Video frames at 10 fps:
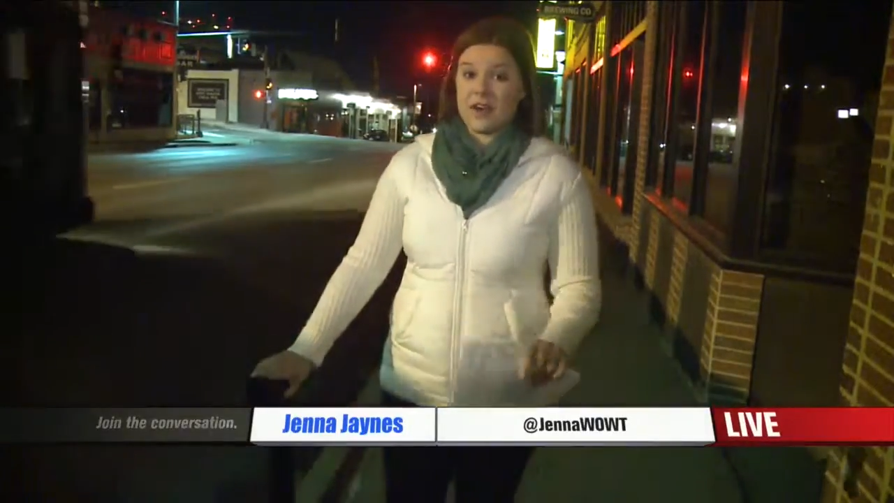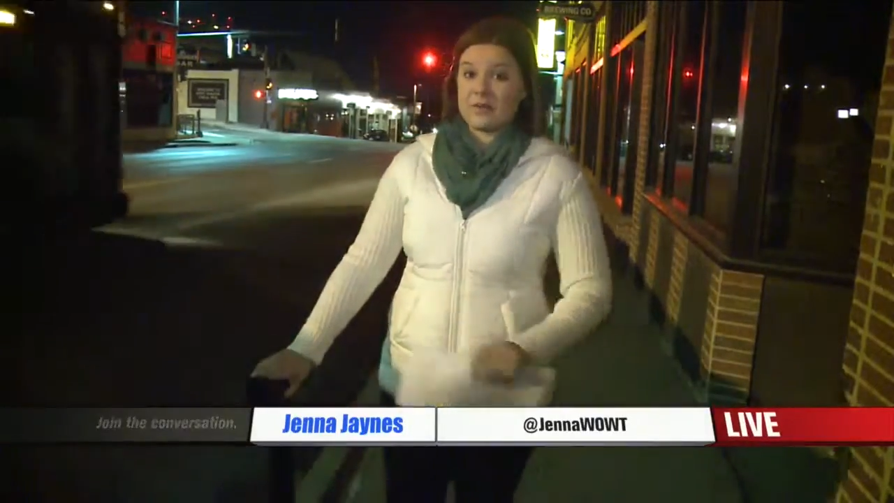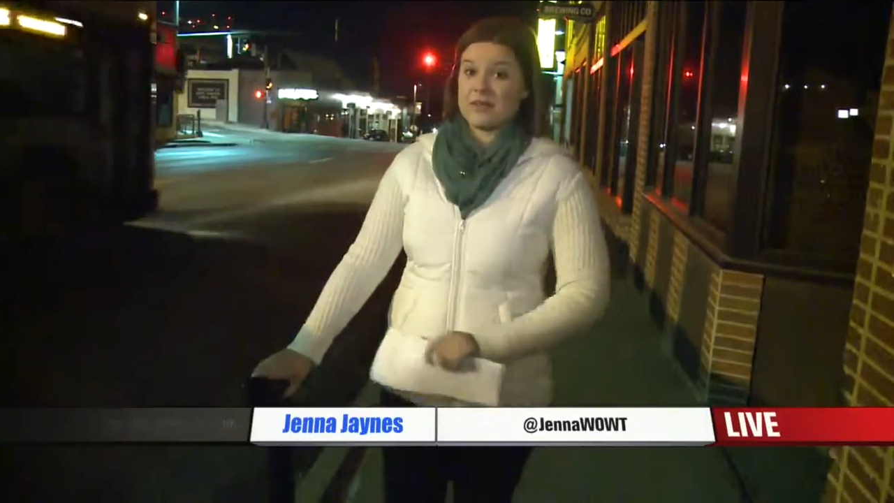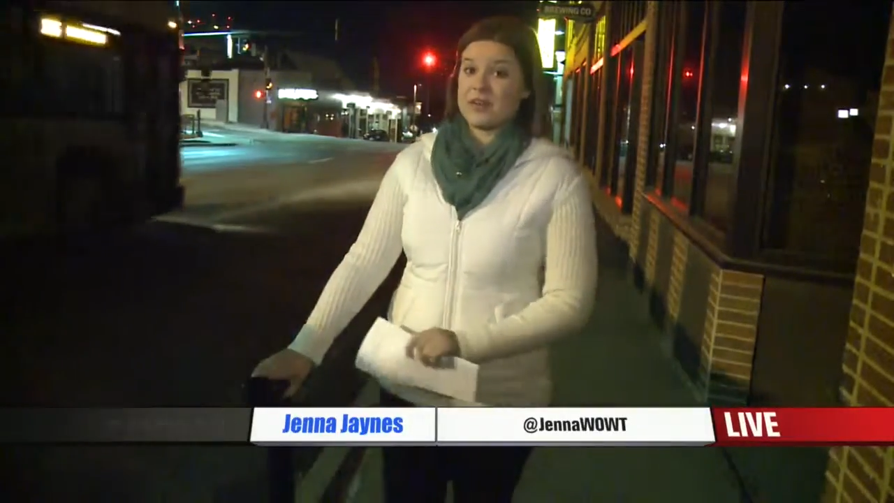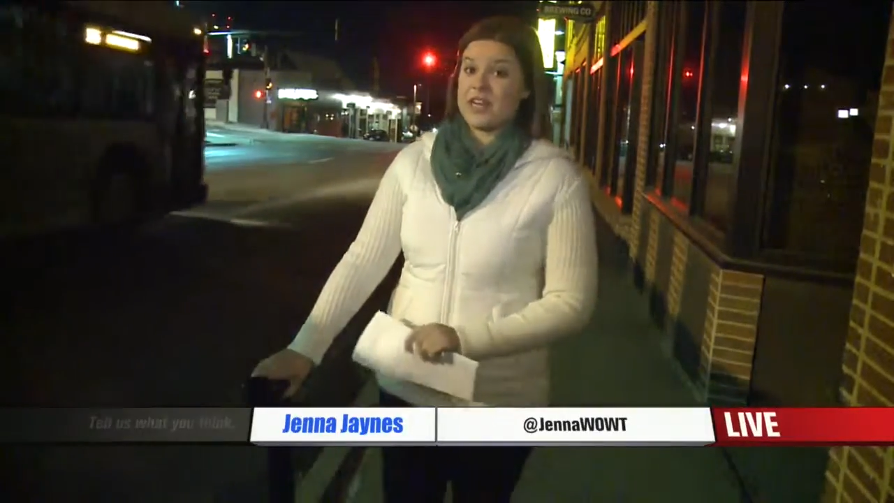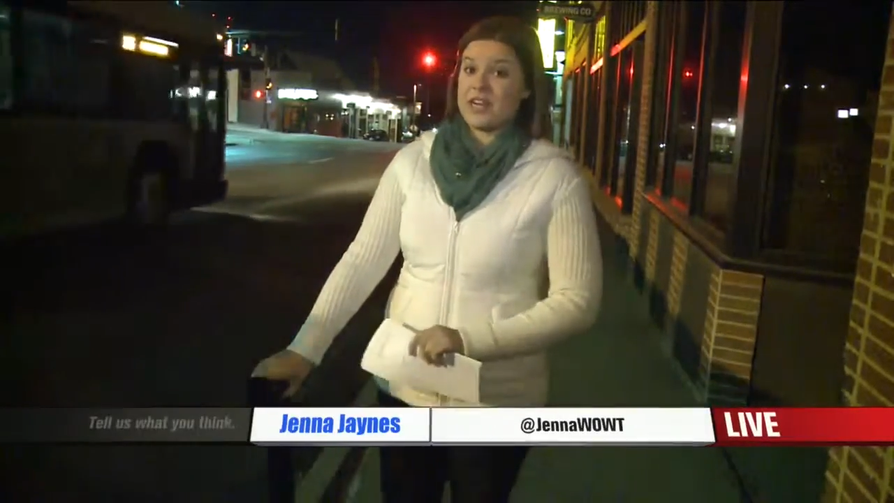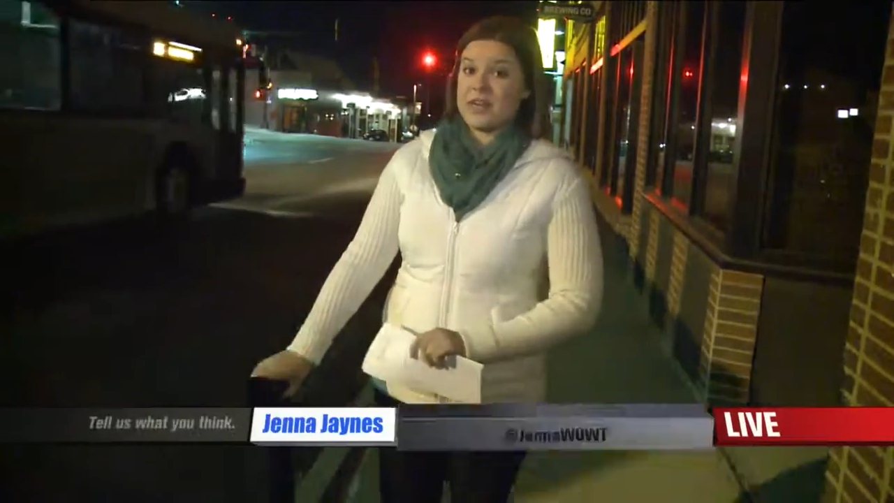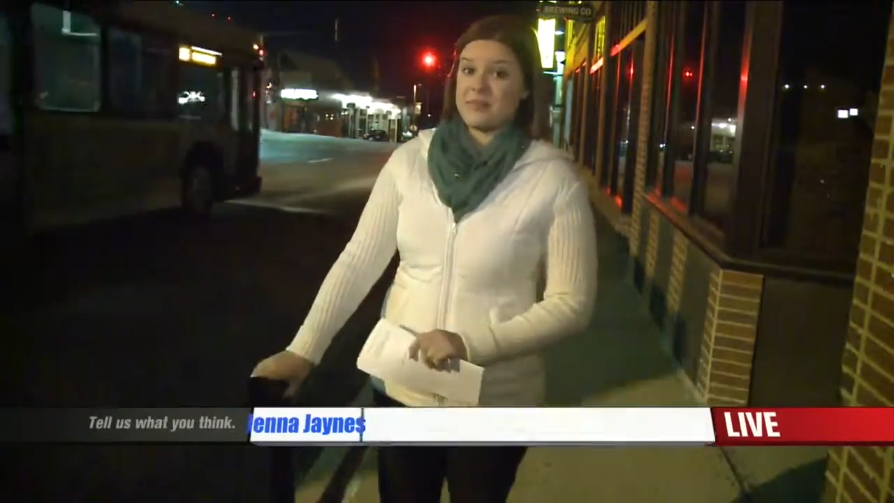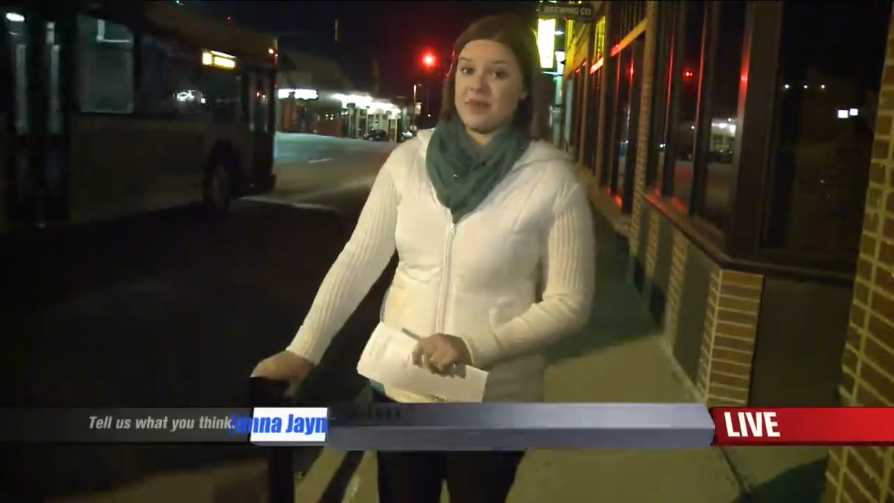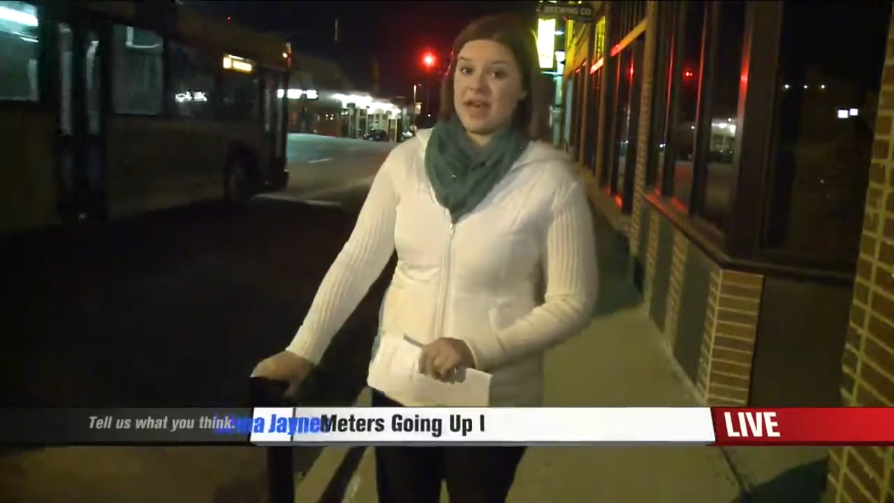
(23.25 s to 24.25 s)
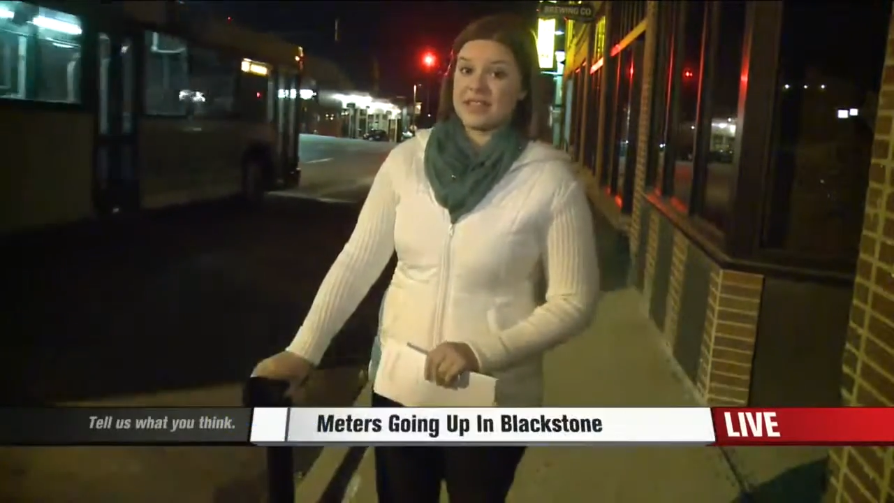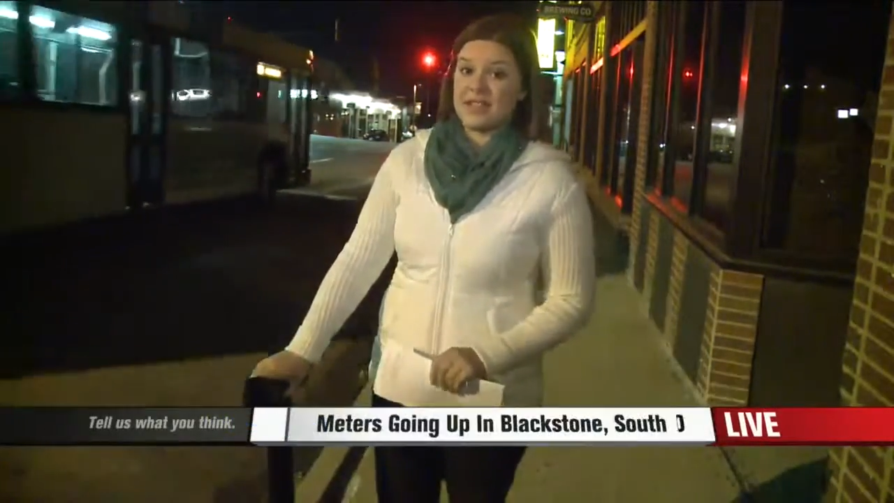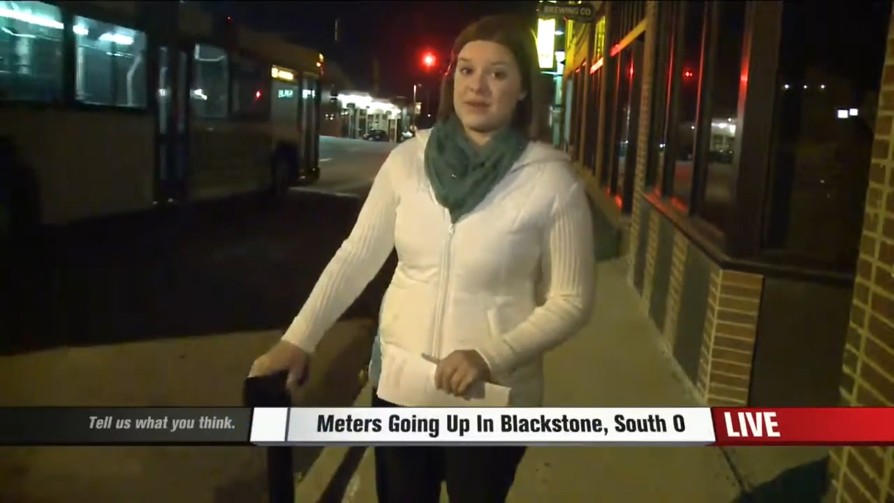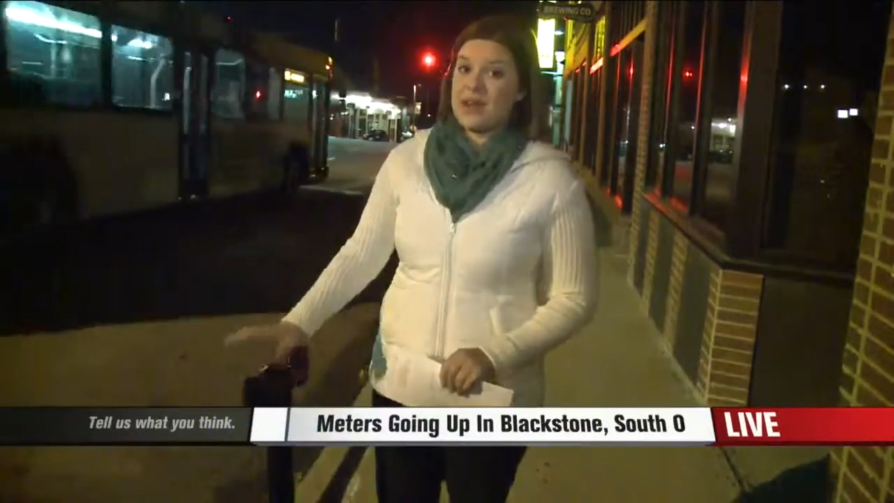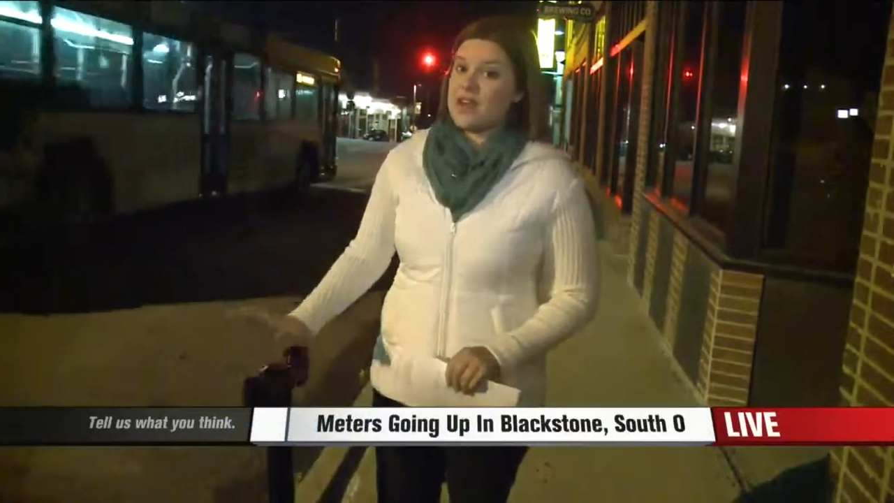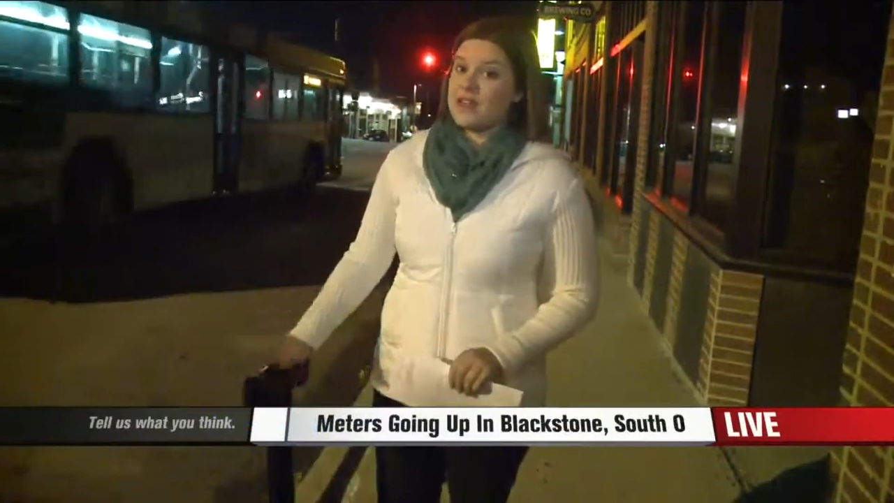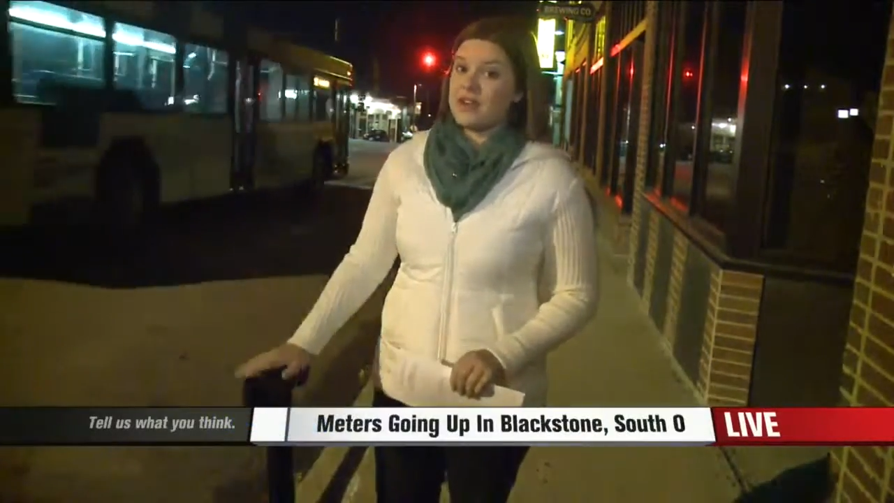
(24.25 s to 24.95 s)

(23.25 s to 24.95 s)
Farnam Street here in Blackstone,